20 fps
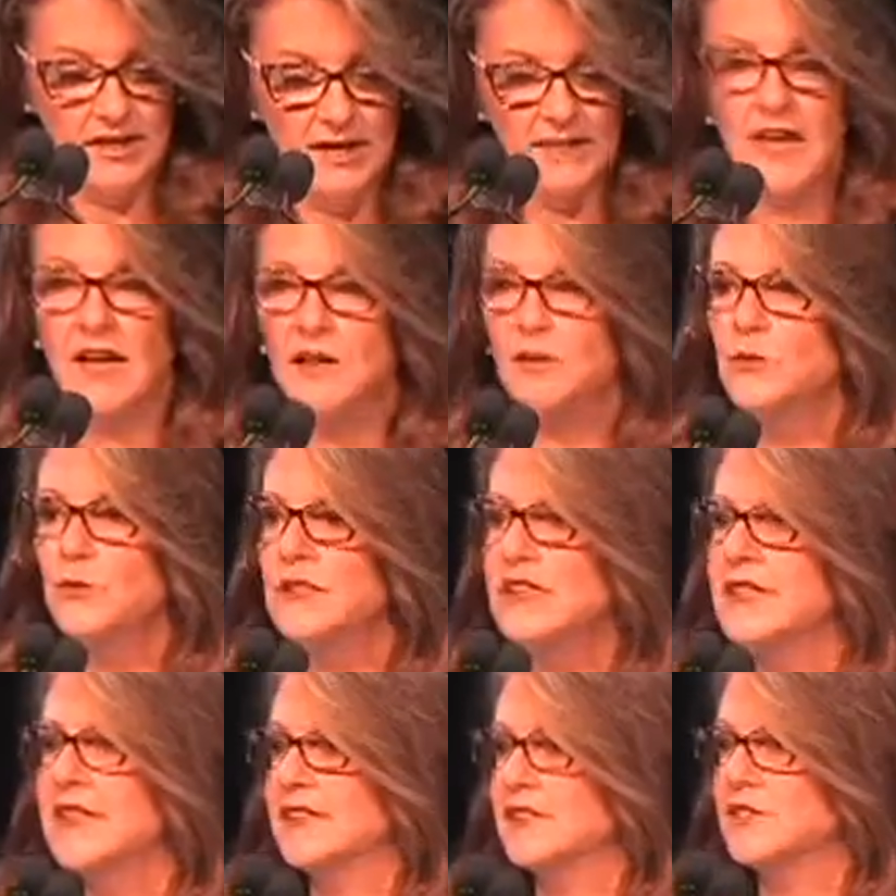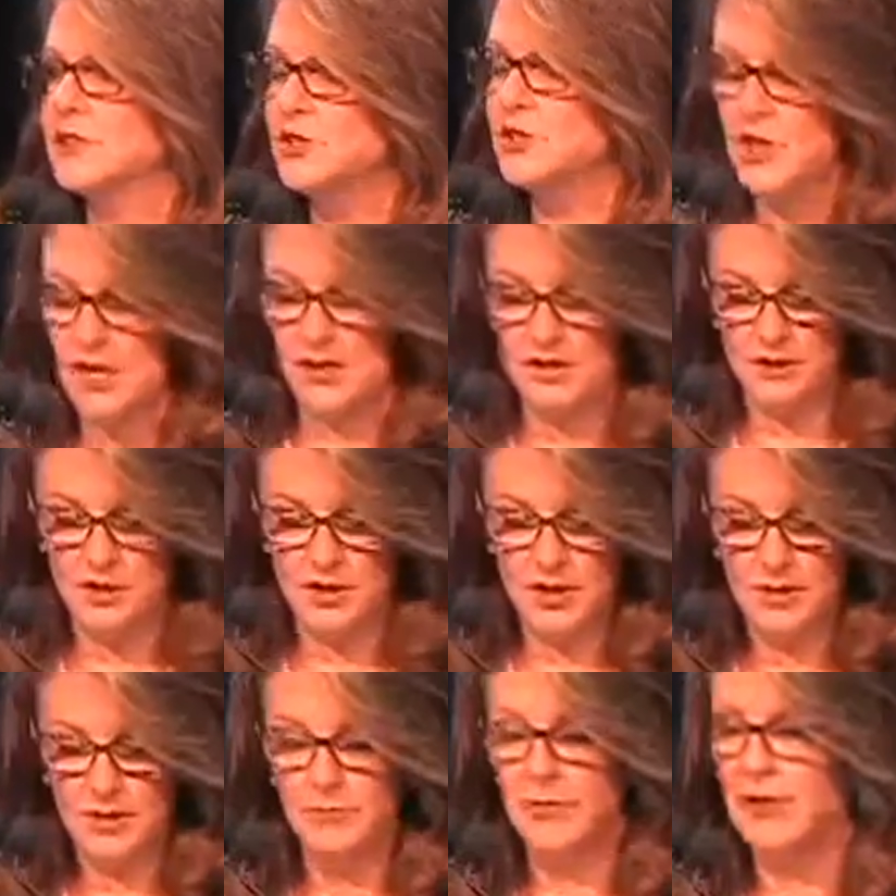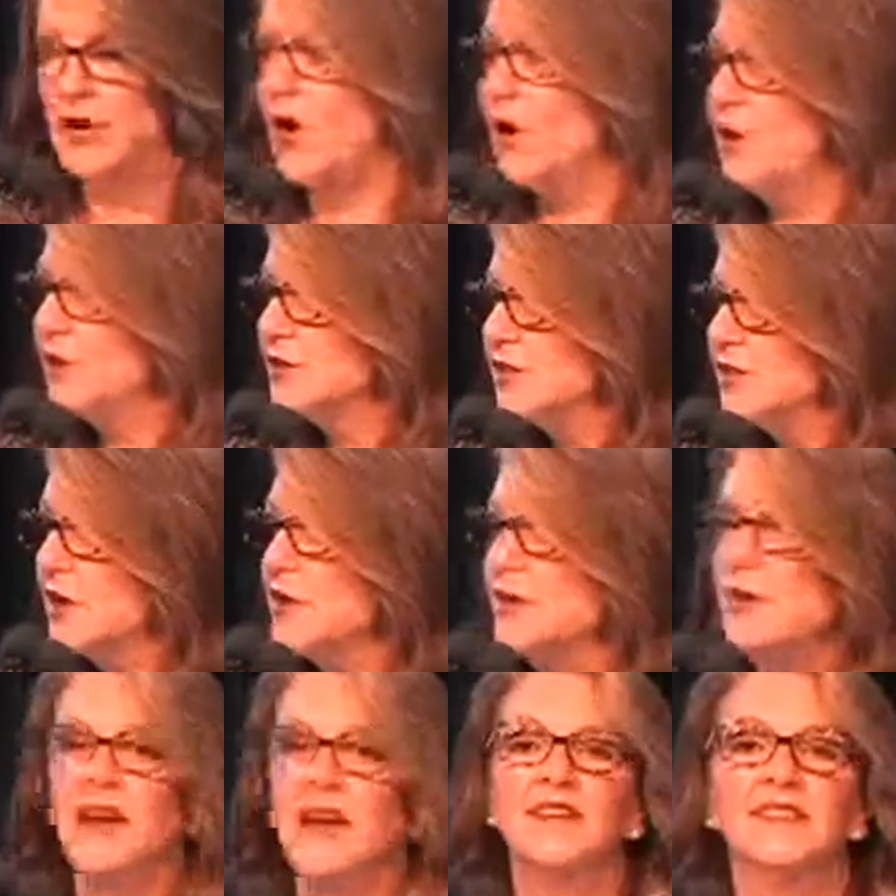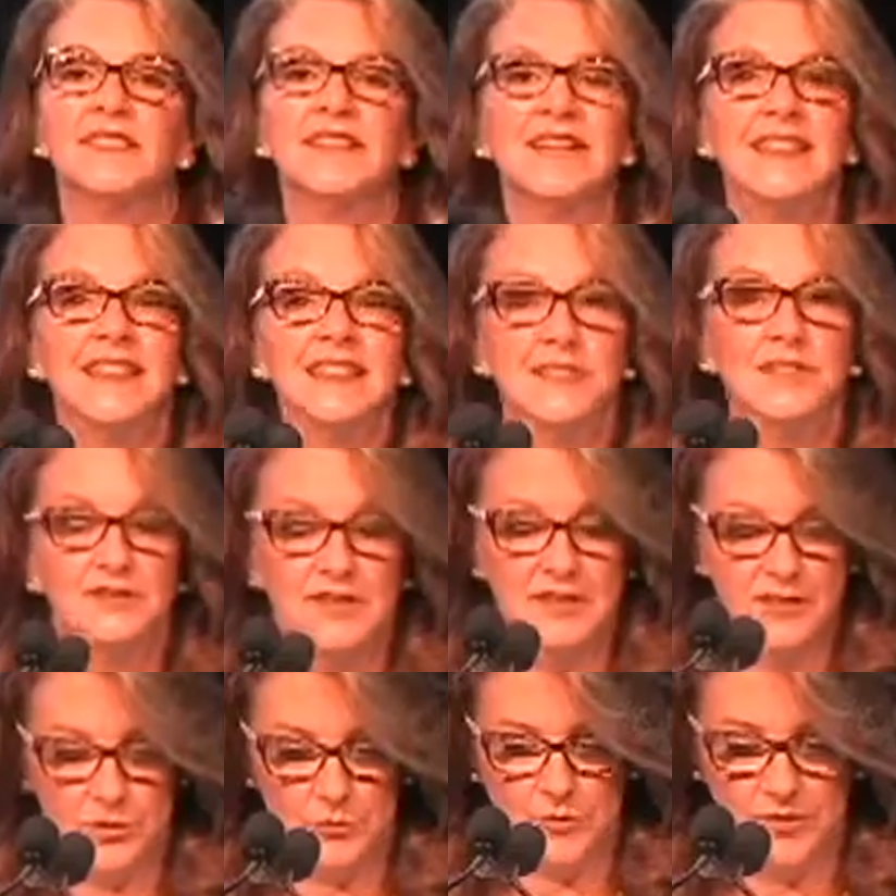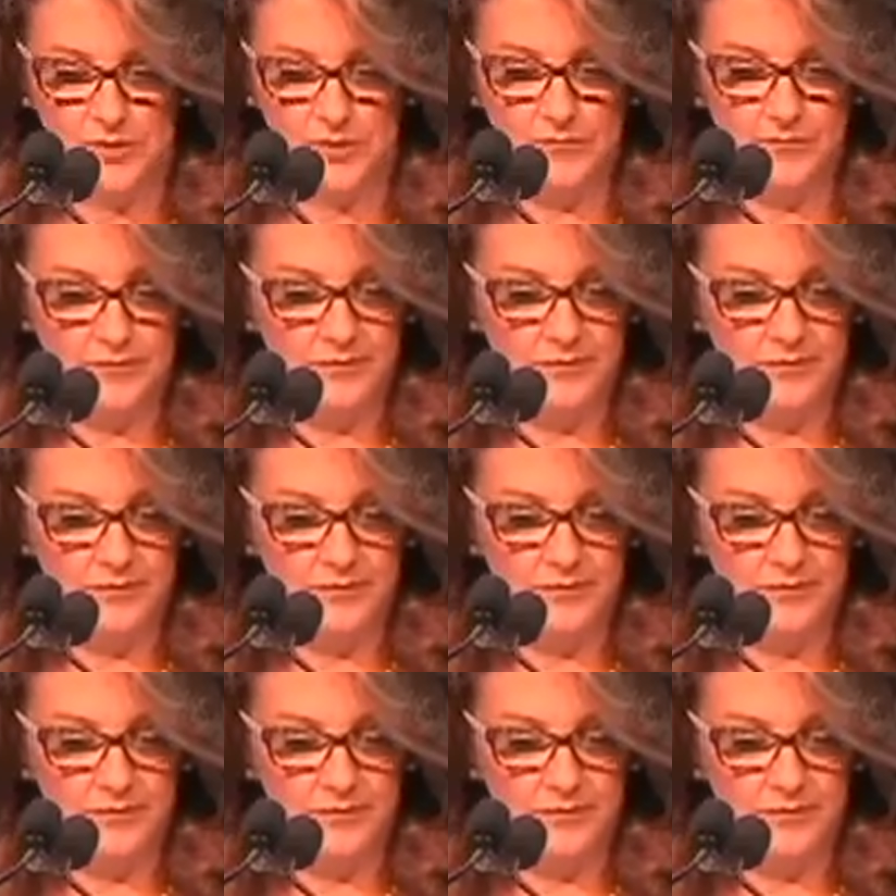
not only as a judge, but also as an individual.